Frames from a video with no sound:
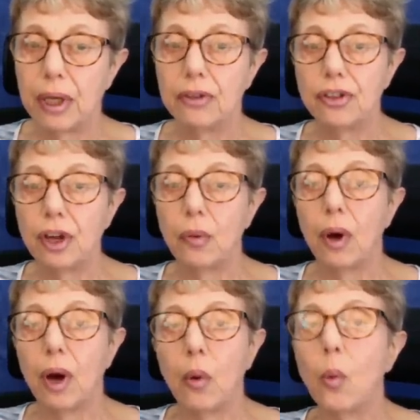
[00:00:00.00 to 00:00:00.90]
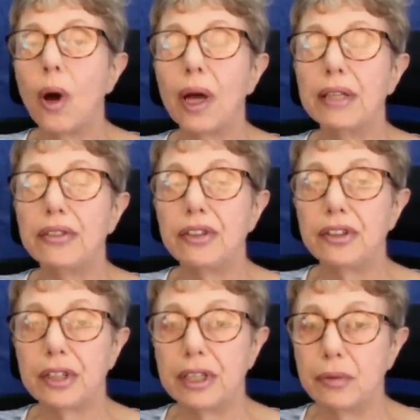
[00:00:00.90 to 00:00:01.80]
So why did
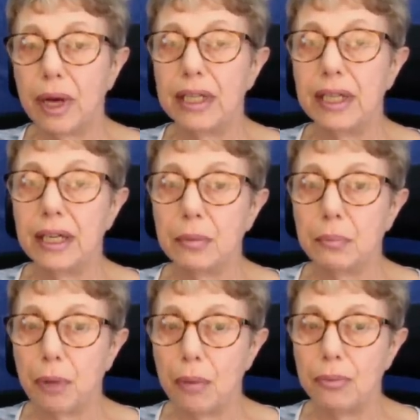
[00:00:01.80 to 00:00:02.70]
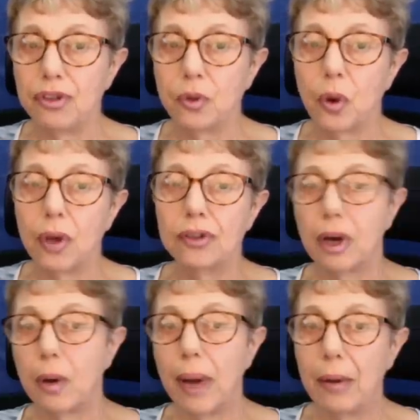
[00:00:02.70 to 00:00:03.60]
an Iranian bomb squad
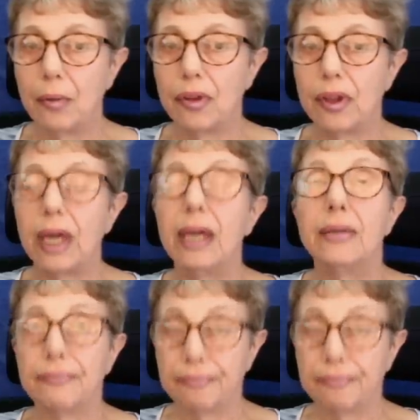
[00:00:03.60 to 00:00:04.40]
go out there?